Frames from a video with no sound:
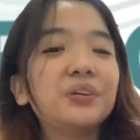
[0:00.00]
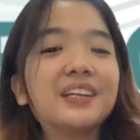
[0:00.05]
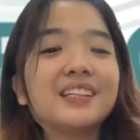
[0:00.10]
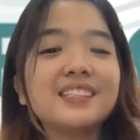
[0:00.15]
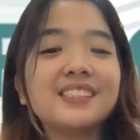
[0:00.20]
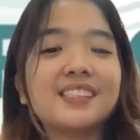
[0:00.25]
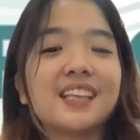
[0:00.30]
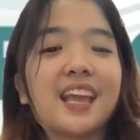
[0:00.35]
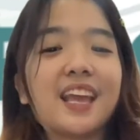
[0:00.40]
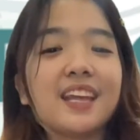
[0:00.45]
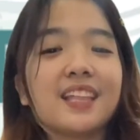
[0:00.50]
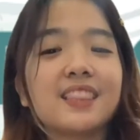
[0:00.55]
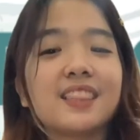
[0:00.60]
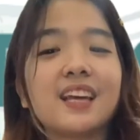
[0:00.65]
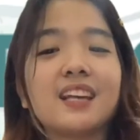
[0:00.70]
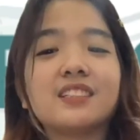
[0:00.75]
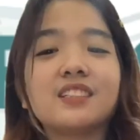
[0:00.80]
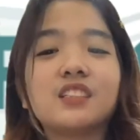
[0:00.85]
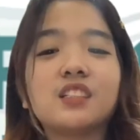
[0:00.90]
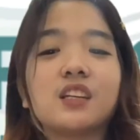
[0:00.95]
we can say
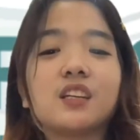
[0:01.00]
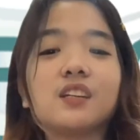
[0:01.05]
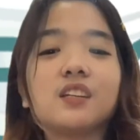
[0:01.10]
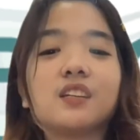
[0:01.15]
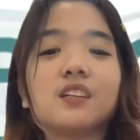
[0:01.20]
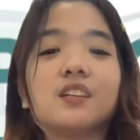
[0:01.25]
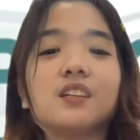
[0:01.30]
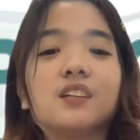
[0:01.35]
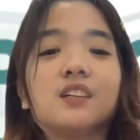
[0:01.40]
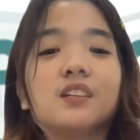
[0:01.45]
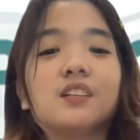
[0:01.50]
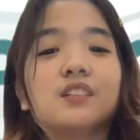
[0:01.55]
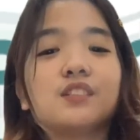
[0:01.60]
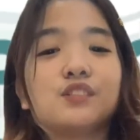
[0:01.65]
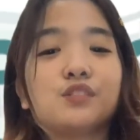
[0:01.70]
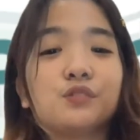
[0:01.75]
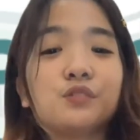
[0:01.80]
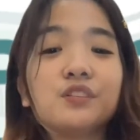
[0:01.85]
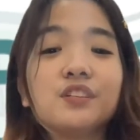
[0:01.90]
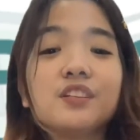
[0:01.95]
that the
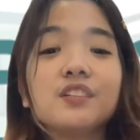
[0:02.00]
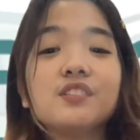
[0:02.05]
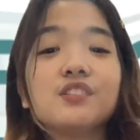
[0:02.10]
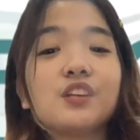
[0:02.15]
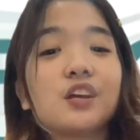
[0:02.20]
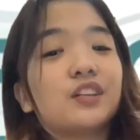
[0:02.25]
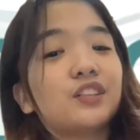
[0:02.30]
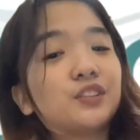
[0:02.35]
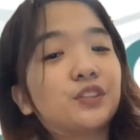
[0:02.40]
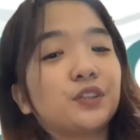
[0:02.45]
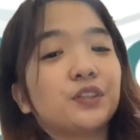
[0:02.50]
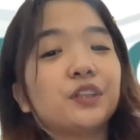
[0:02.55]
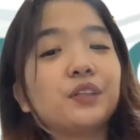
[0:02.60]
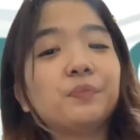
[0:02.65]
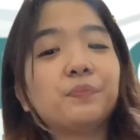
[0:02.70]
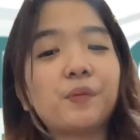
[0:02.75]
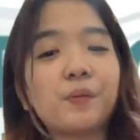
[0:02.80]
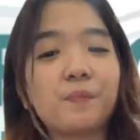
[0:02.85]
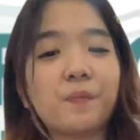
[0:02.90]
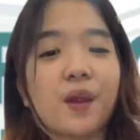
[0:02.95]
students are
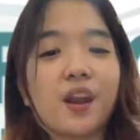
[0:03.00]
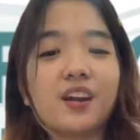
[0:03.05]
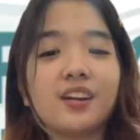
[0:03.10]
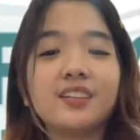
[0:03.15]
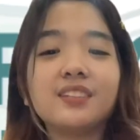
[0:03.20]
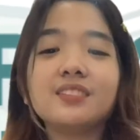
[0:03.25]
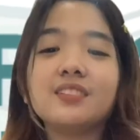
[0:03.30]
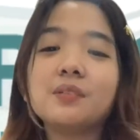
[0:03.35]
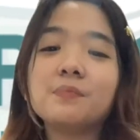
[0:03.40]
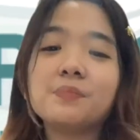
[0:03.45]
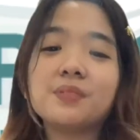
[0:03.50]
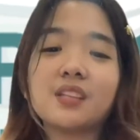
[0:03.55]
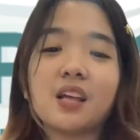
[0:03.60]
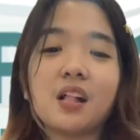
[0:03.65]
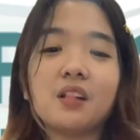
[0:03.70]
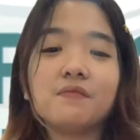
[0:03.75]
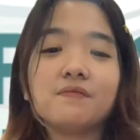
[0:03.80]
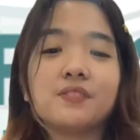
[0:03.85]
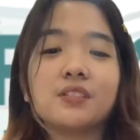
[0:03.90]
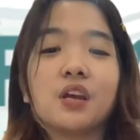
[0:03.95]
truly preparing
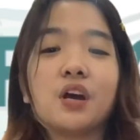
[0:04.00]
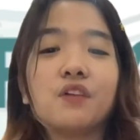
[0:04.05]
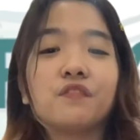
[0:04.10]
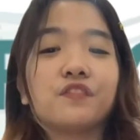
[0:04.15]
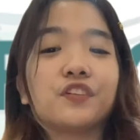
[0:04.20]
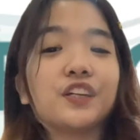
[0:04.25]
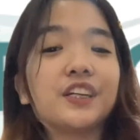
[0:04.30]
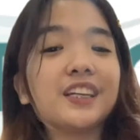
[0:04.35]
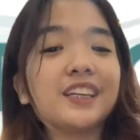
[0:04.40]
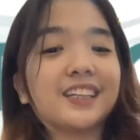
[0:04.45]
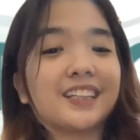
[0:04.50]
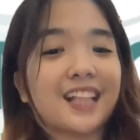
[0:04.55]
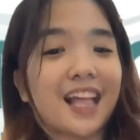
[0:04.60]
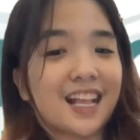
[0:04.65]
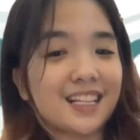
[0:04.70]
themselves for their